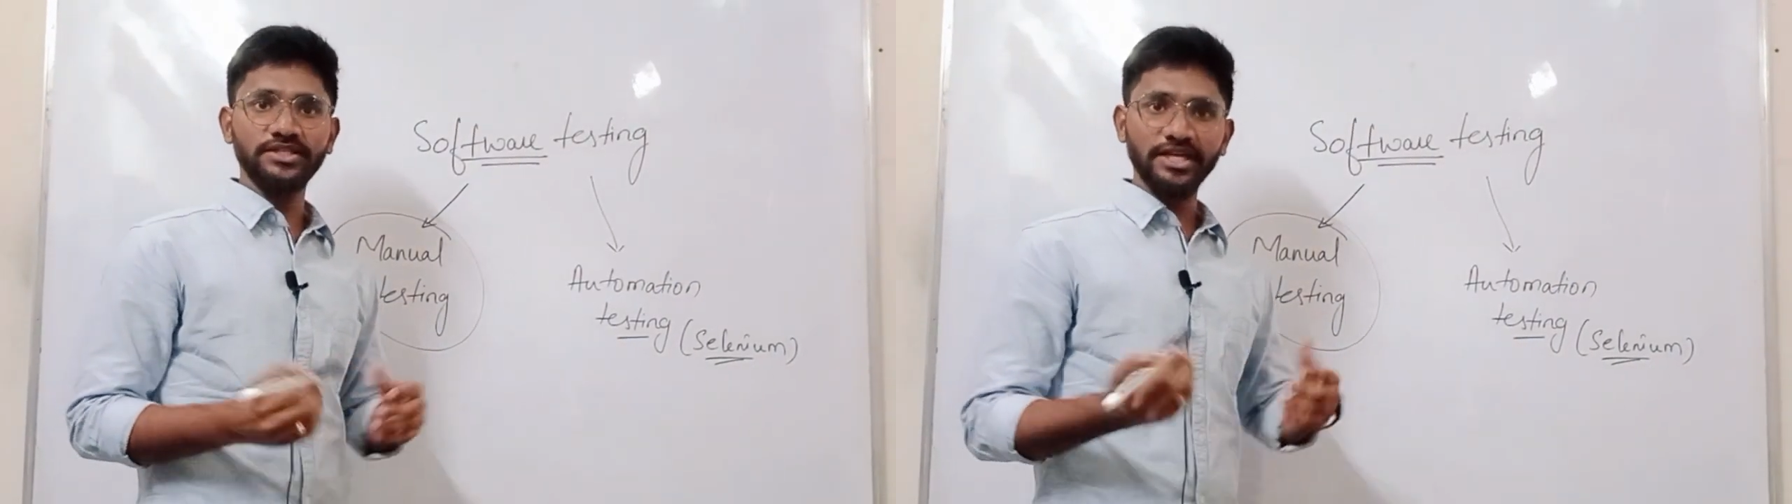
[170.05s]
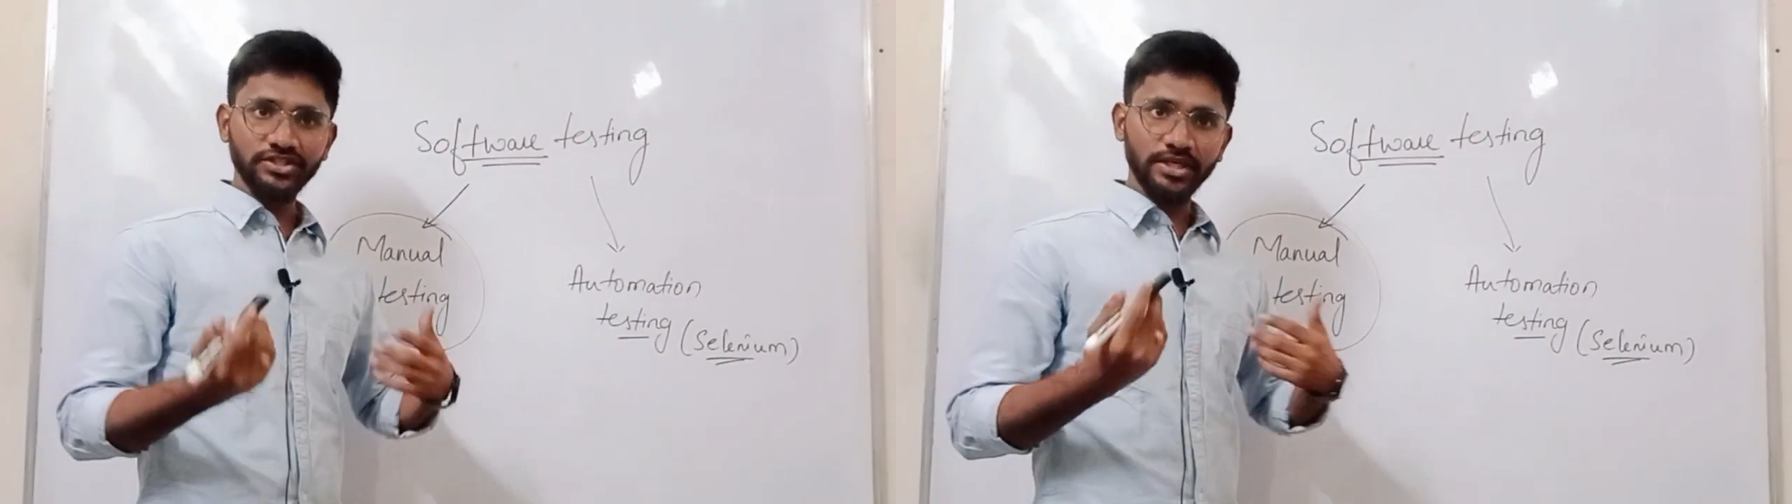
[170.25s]

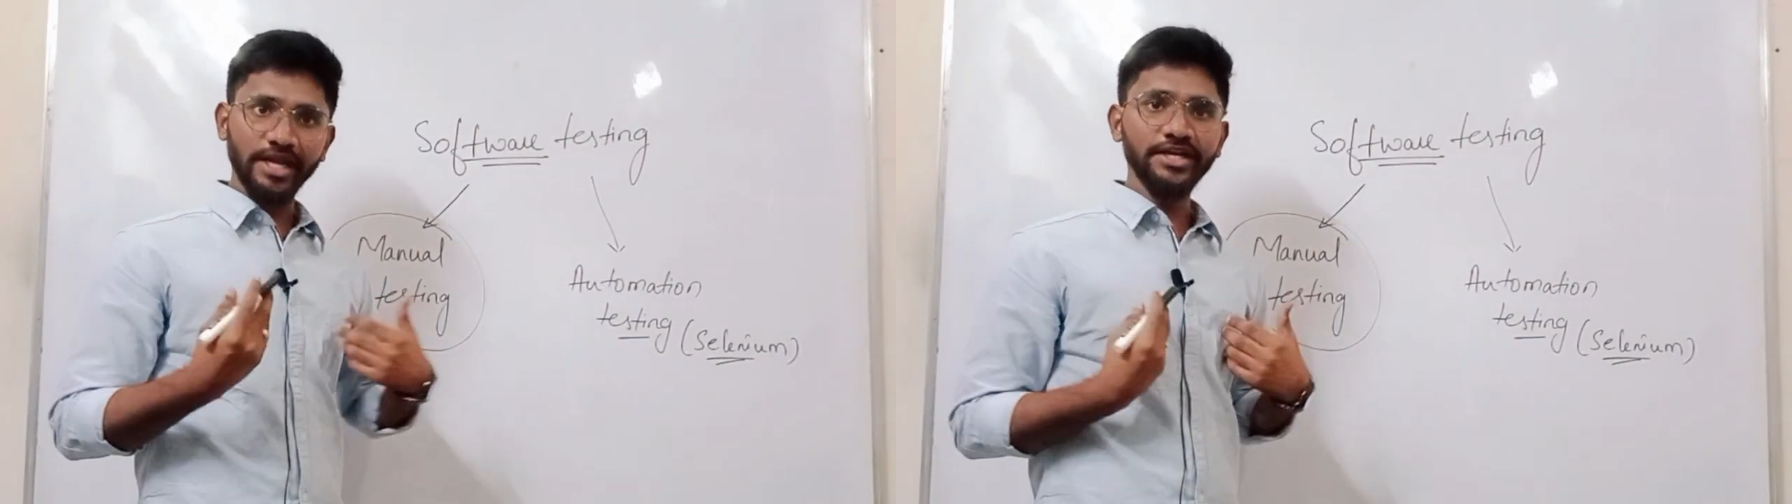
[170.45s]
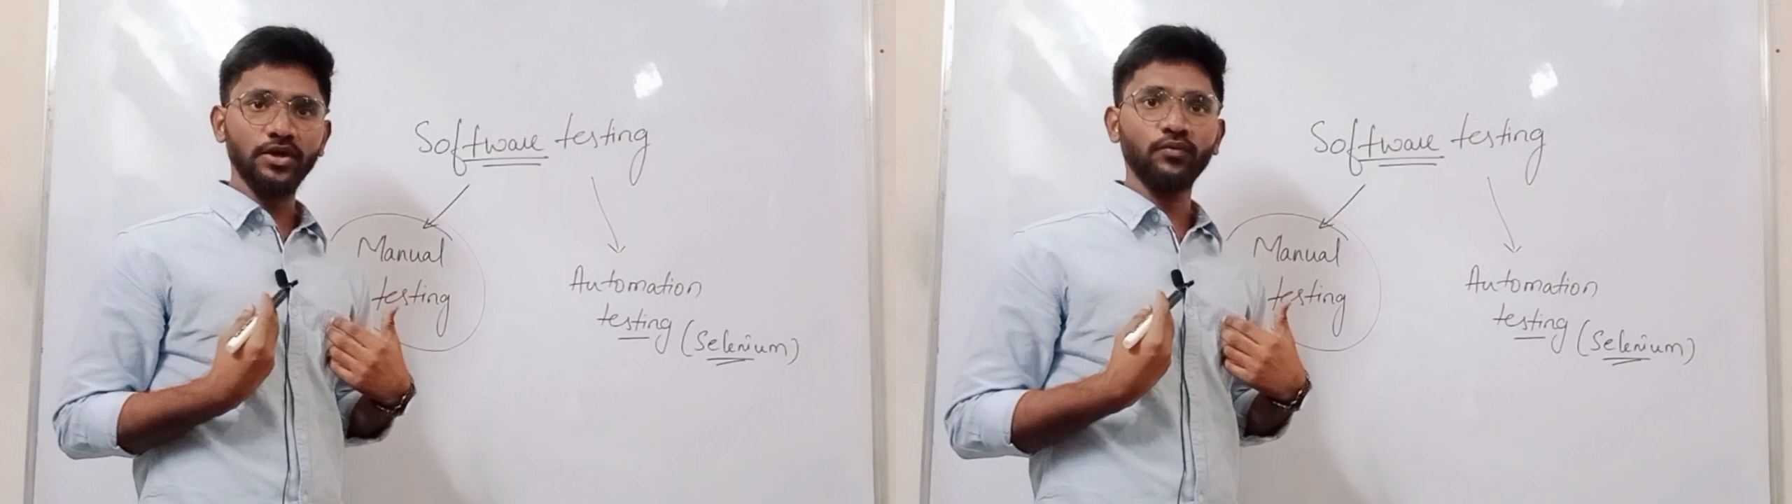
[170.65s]
just
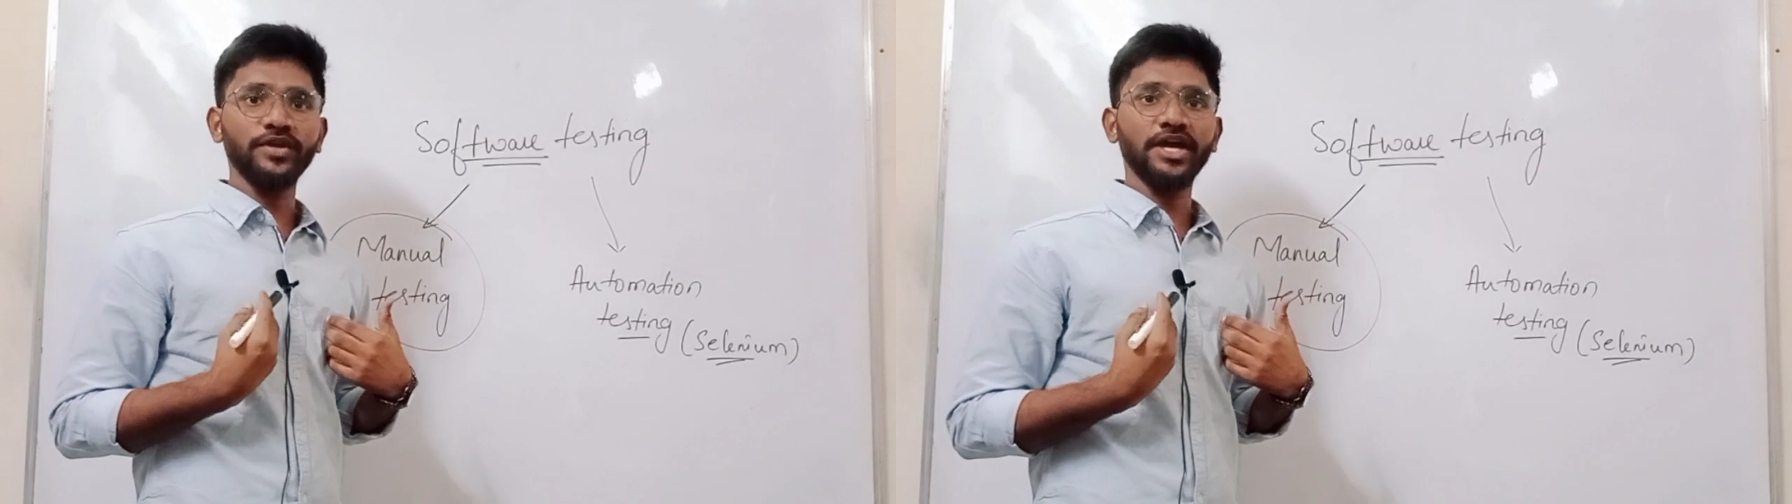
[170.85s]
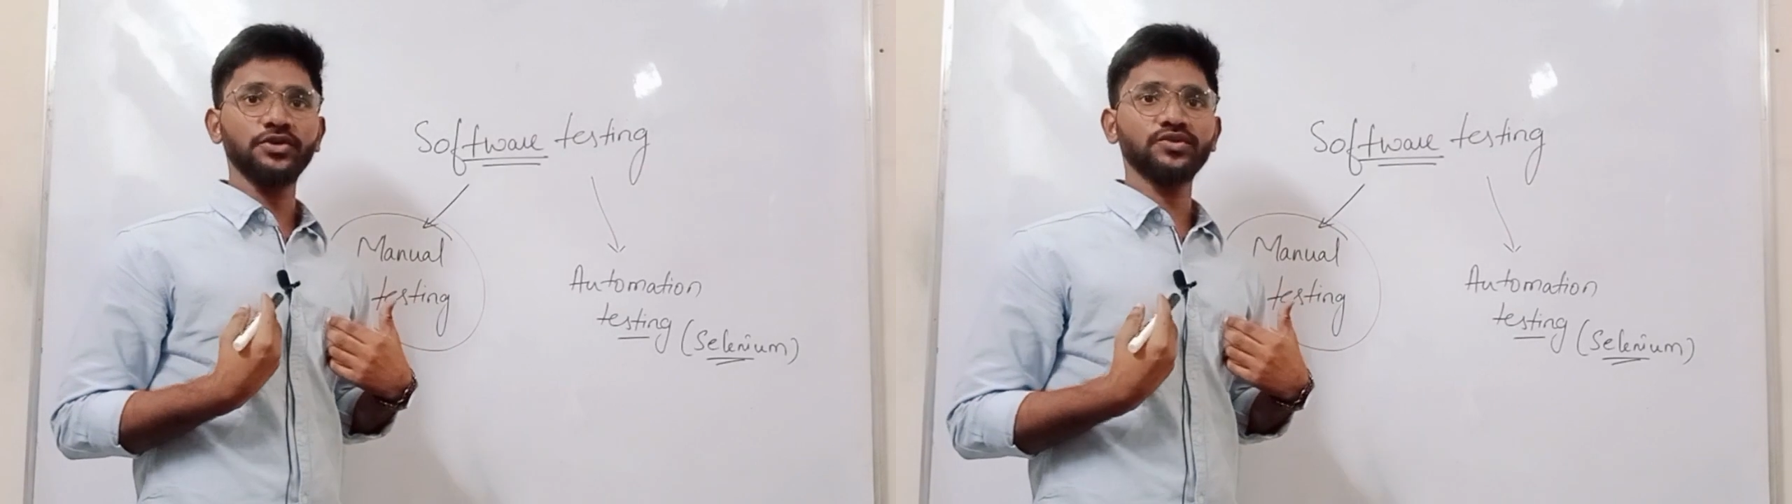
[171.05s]
right now we
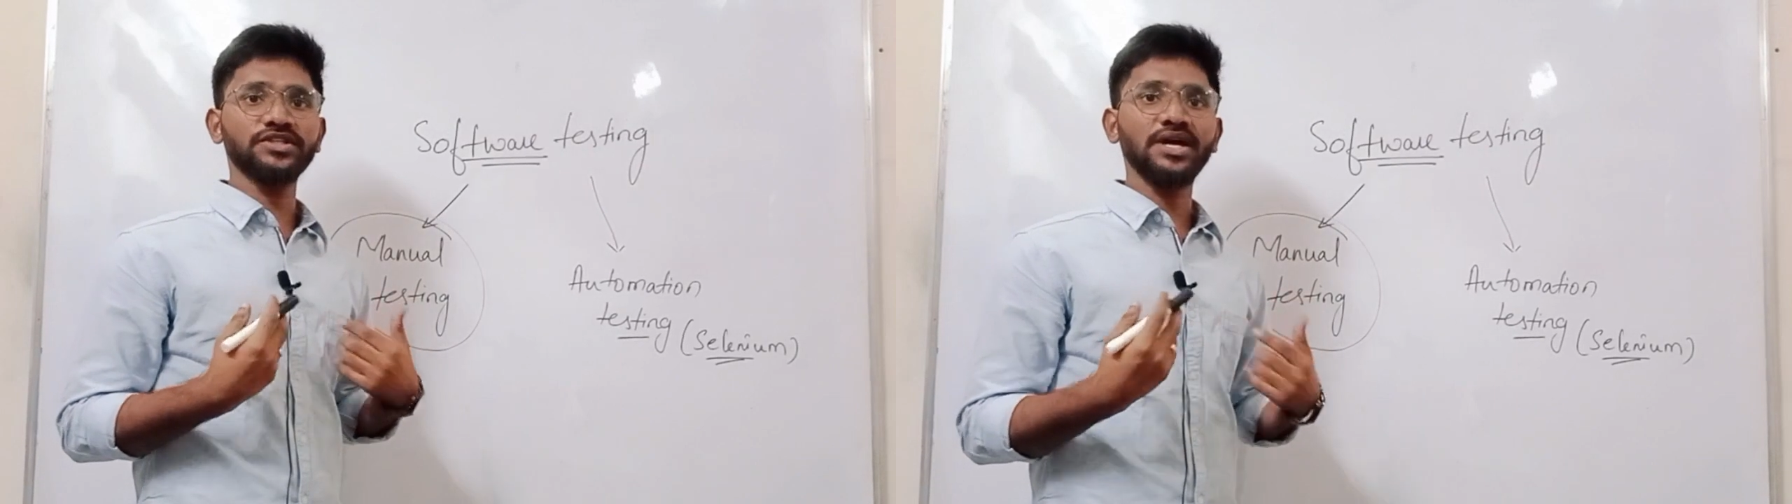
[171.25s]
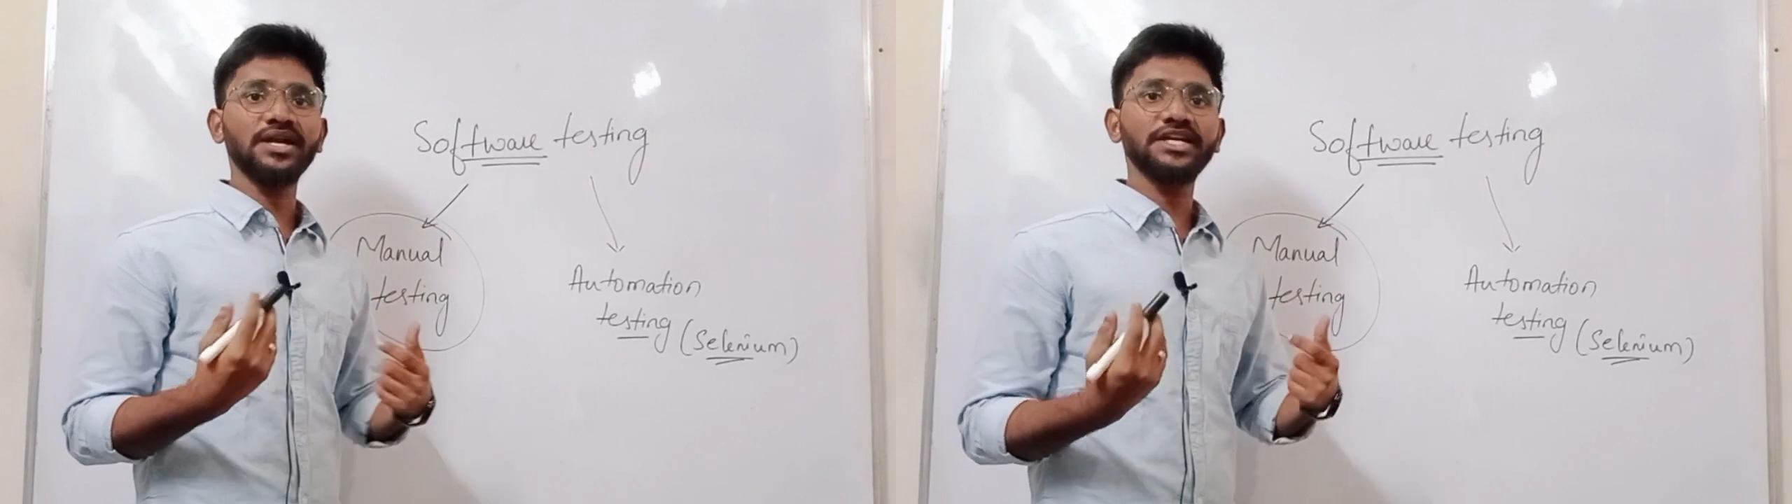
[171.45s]
are using the